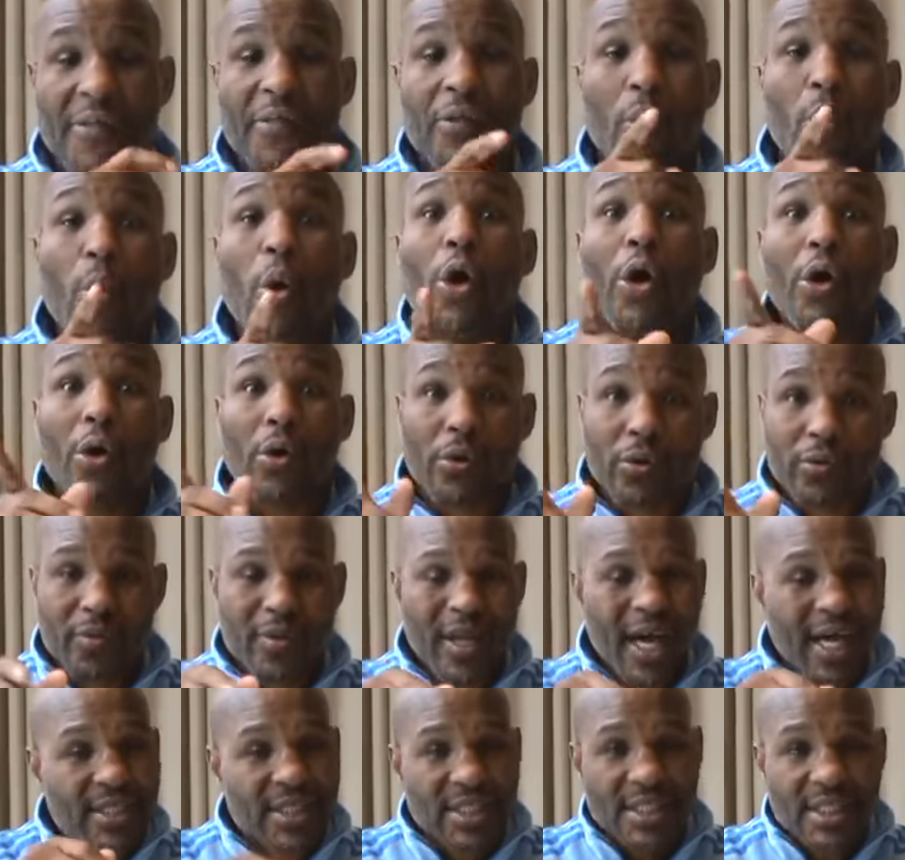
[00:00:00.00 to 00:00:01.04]
in the world,
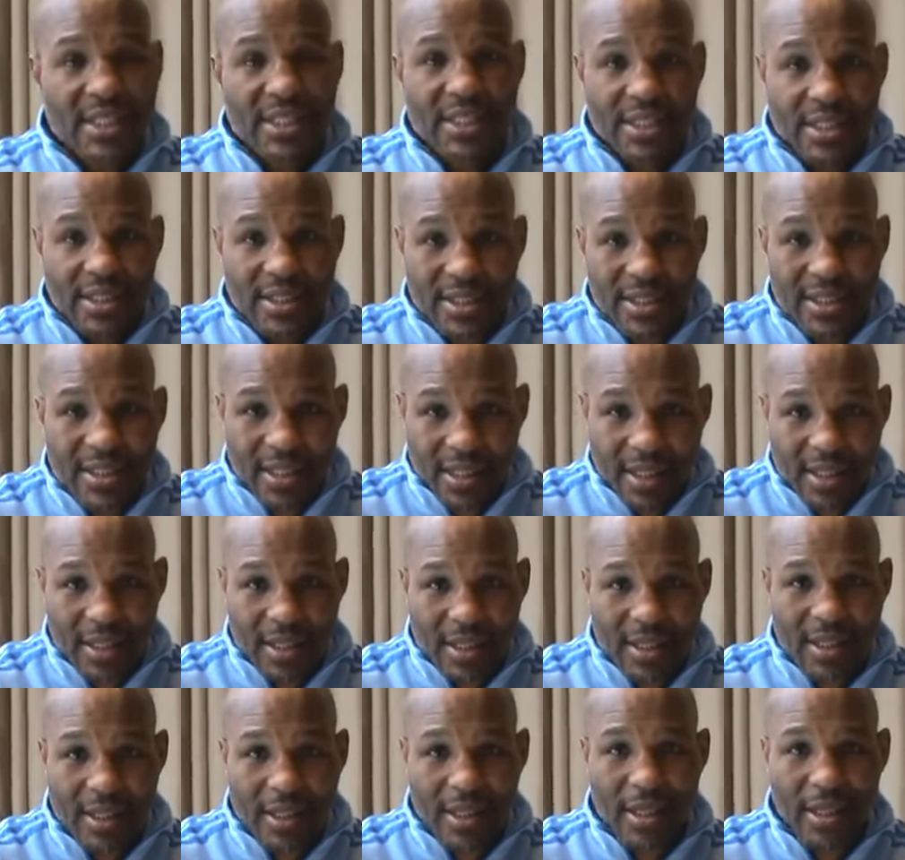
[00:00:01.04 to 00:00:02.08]
not just
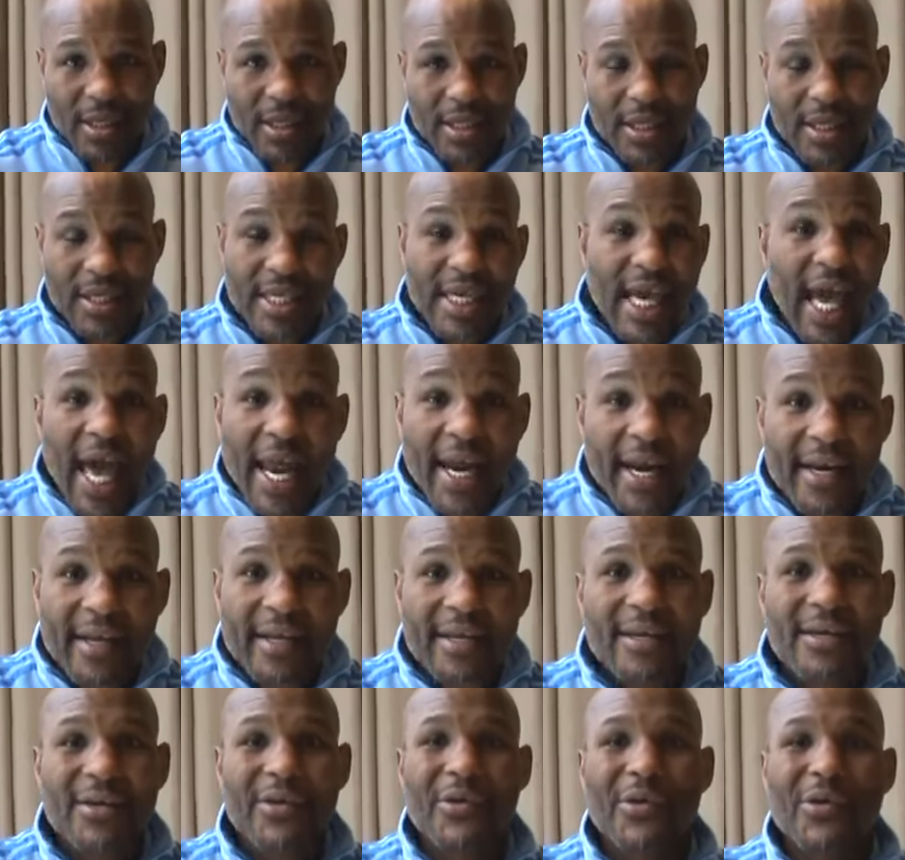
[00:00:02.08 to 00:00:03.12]

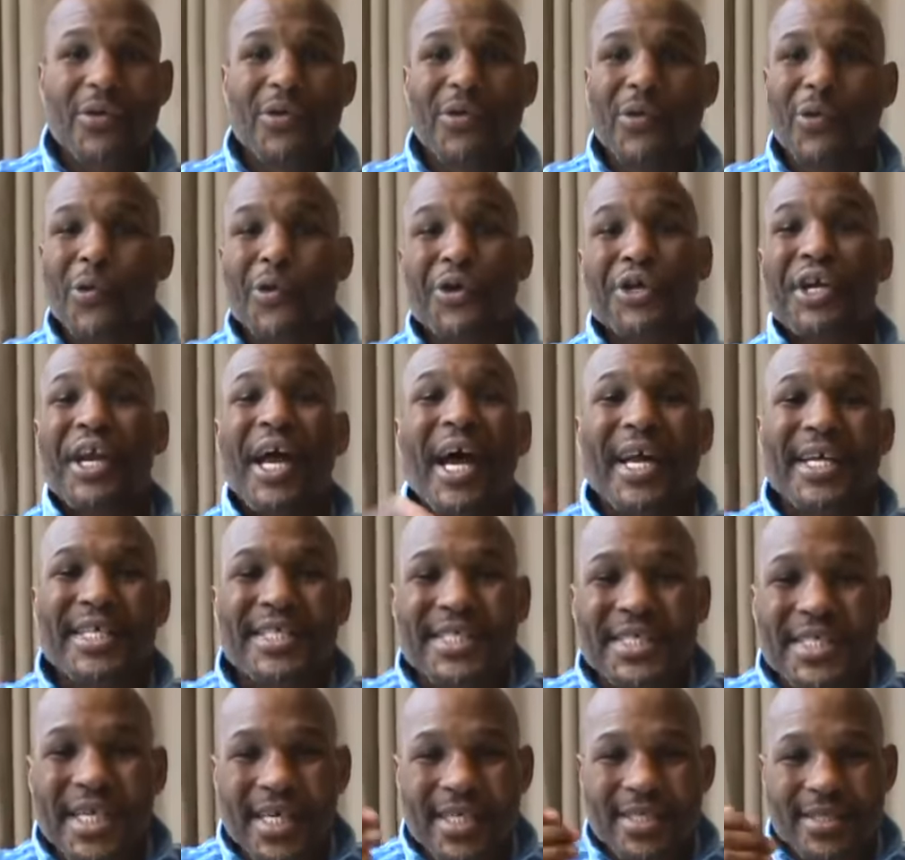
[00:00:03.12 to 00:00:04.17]
Canada or United
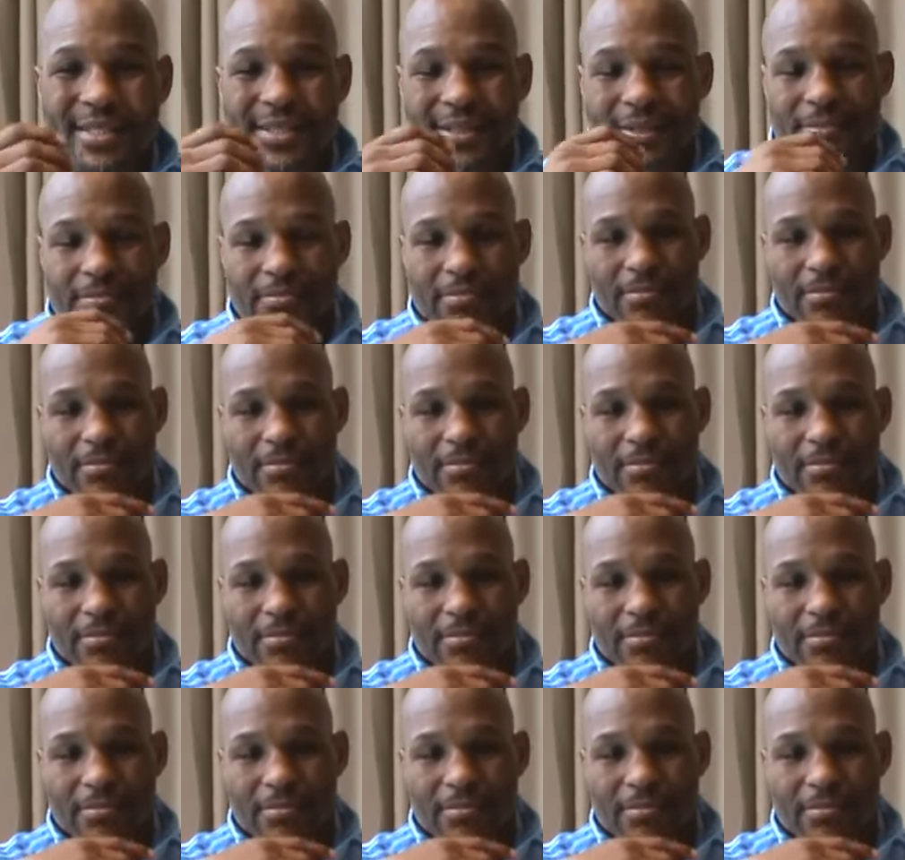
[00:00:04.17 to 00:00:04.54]
States.